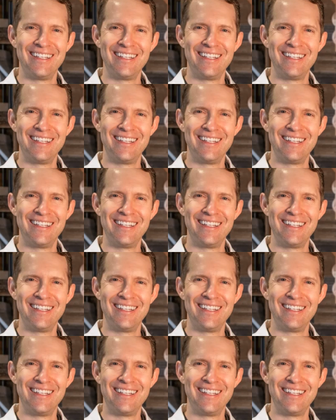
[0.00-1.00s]

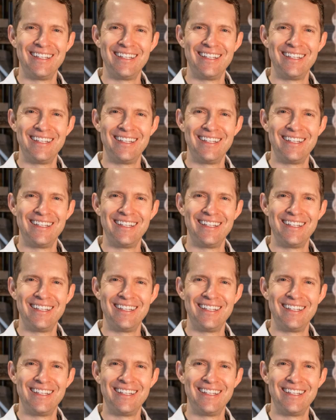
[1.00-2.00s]

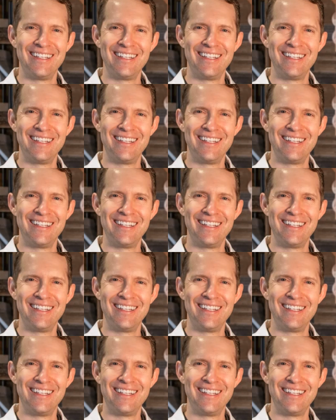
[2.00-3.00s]

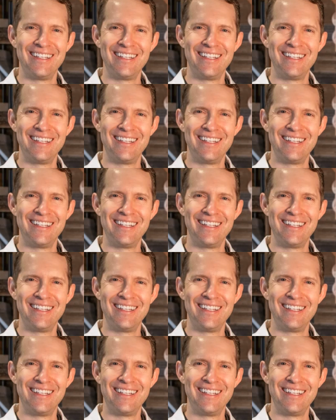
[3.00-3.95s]
The face doesn't move, so there is nothing to read.